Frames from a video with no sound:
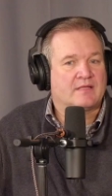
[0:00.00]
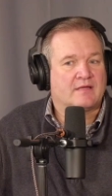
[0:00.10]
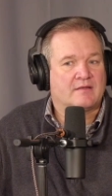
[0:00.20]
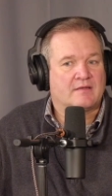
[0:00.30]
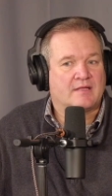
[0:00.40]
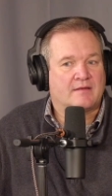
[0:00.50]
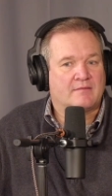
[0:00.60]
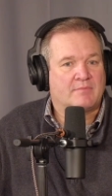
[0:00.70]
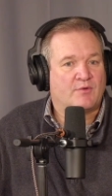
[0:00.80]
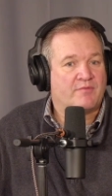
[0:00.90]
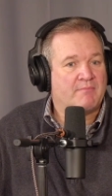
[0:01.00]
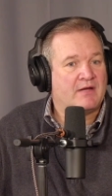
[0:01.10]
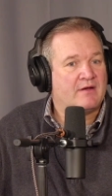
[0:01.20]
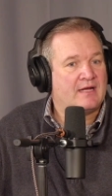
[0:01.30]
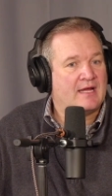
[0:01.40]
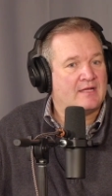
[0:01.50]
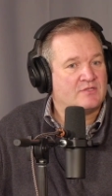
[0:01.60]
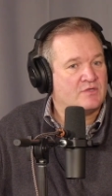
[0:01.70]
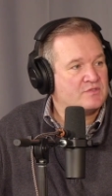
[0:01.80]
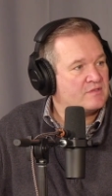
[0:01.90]
that that both Mary and
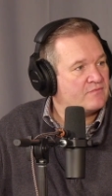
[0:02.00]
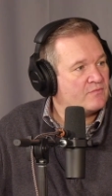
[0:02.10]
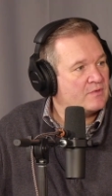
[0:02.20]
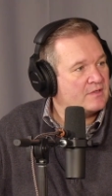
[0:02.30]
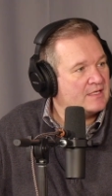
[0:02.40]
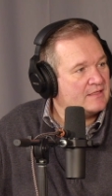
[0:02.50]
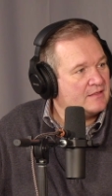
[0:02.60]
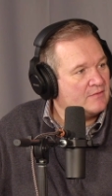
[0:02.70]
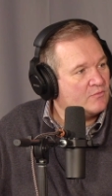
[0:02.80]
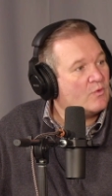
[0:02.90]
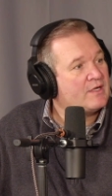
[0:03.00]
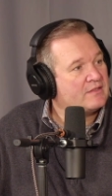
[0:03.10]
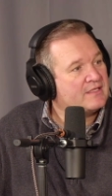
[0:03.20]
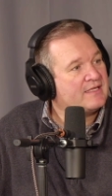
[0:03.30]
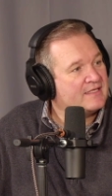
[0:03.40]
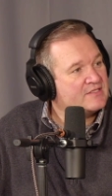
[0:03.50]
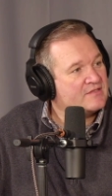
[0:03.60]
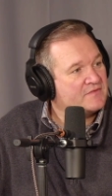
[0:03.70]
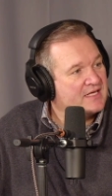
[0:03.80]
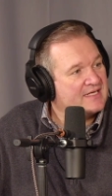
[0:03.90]
Joseph were in the royal lineage
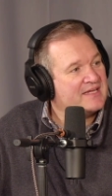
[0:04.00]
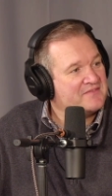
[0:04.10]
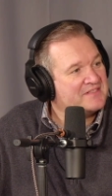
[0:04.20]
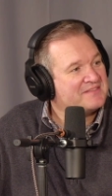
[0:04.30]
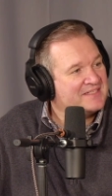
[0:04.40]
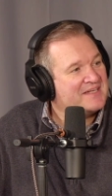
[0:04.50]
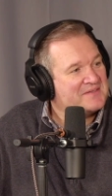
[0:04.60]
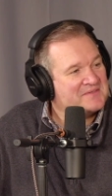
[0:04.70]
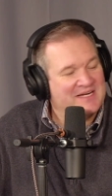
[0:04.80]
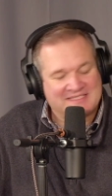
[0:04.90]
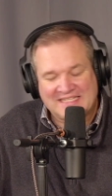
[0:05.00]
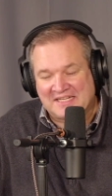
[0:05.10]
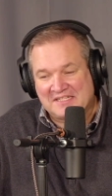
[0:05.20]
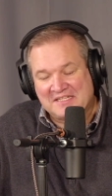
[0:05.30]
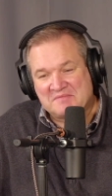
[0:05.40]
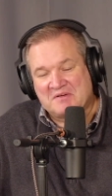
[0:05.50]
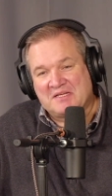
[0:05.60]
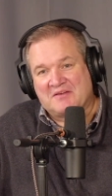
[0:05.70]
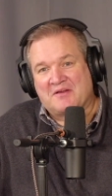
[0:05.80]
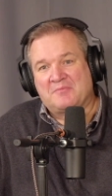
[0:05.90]
of King David. Right. Right. Yeah. Right. It's pretty
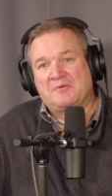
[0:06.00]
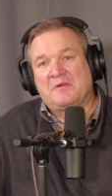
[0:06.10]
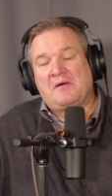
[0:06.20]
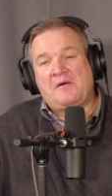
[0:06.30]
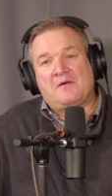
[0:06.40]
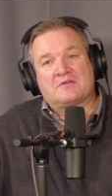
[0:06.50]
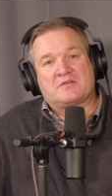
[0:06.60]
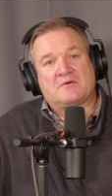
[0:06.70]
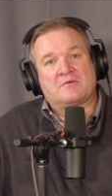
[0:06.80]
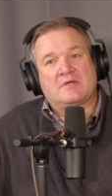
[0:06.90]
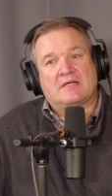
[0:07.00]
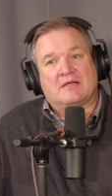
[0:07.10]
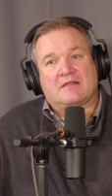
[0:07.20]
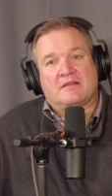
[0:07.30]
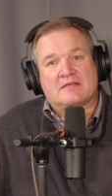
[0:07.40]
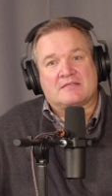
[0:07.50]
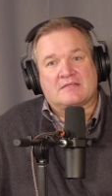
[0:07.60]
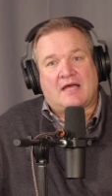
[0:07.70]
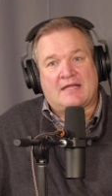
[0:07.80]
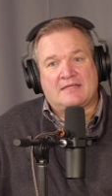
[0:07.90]
incredible. So this
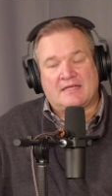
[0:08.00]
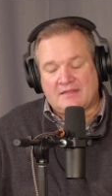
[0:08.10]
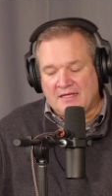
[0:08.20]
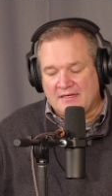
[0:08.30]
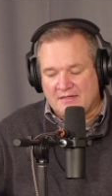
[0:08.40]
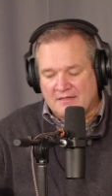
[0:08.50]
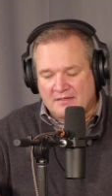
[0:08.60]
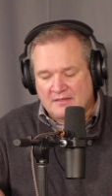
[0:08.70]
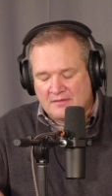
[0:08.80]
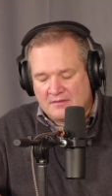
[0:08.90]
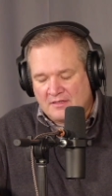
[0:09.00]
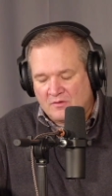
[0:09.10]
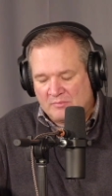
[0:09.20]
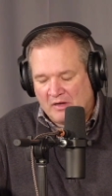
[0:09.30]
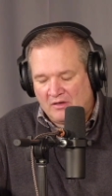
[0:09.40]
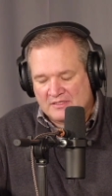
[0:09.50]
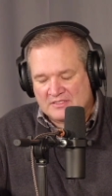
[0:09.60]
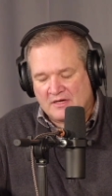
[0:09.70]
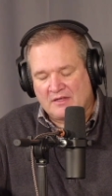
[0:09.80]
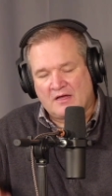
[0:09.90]
idea then you know Paul is
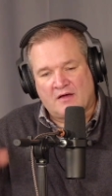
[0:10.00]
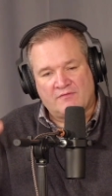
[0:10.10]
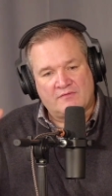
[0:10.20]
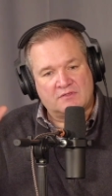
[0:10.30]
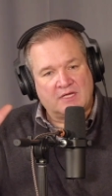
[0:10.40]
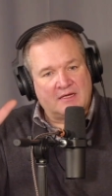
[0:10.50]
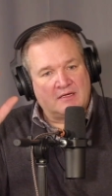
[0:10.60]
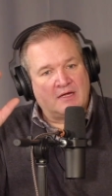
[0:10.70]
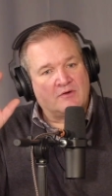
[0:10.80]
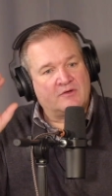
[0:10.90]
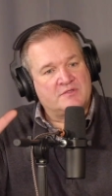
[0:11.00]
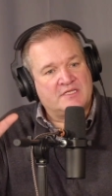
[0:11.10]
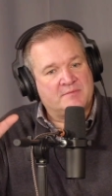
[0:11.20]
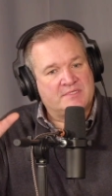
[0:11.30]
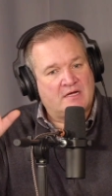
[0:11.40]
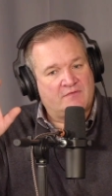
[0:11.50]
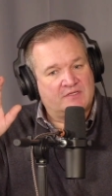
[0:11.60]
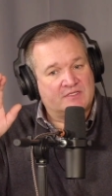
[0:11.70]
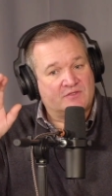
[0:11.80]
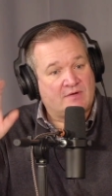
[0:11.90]
starting off in introducing himself
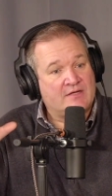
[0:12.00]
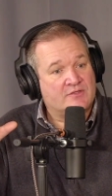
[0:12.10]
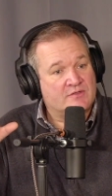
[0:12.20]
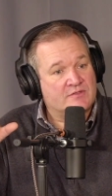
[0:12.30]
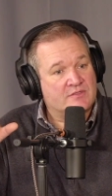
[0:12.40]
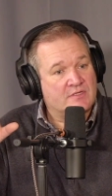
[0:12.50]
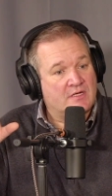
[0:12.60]
to strangers,